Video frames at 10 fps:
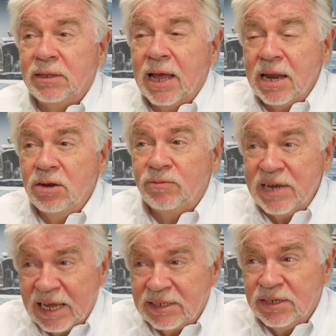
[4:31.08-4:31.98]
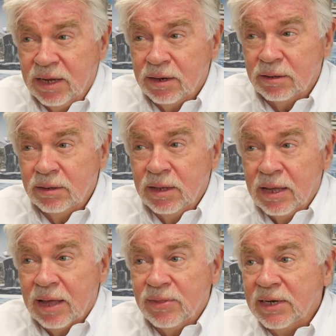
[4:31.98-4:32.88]
the end of next year,
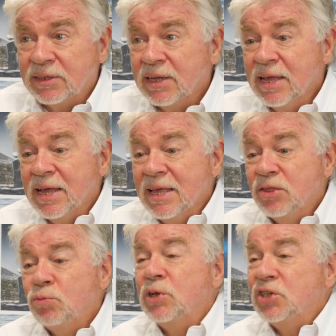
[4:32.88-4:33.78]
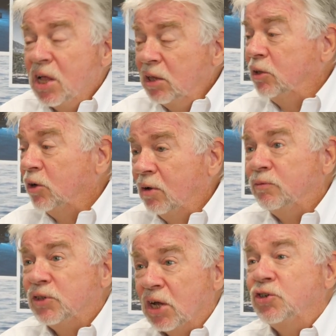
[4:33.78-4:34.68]
and that is the result of
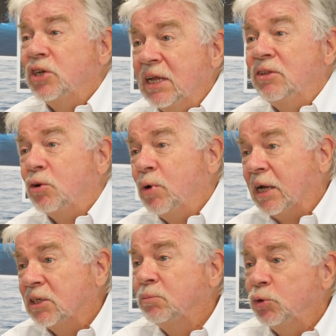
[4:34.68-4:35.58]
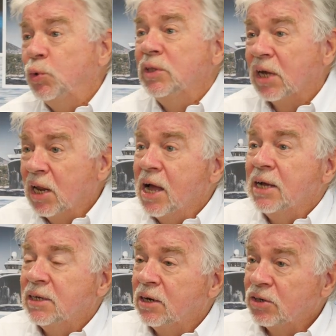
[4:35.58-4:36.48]
such an interaction between the
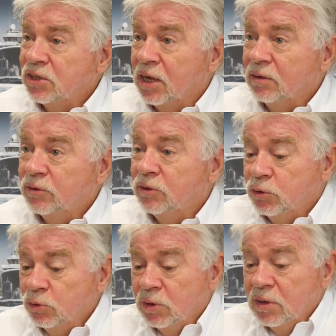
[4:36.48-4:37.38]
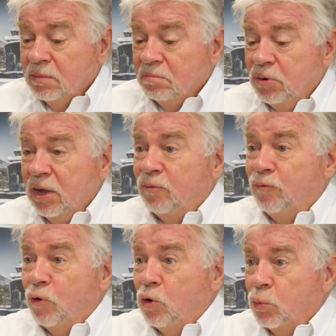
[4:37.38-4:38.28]
client and ourselves to bring
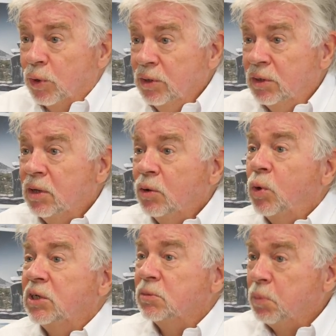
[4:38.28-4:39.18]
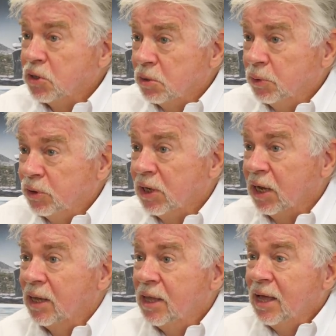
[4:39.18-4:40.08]
forward what is possible
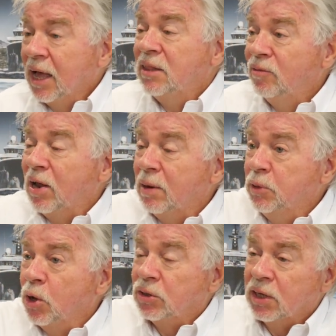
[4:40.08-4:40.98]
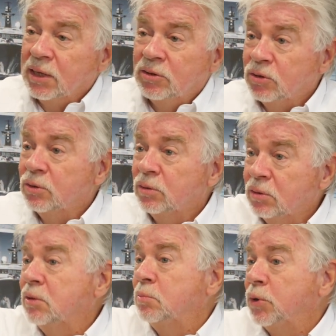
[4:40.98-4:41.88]
today and develop yachting into
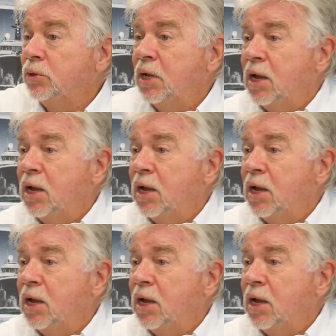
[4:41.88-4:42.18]
the modern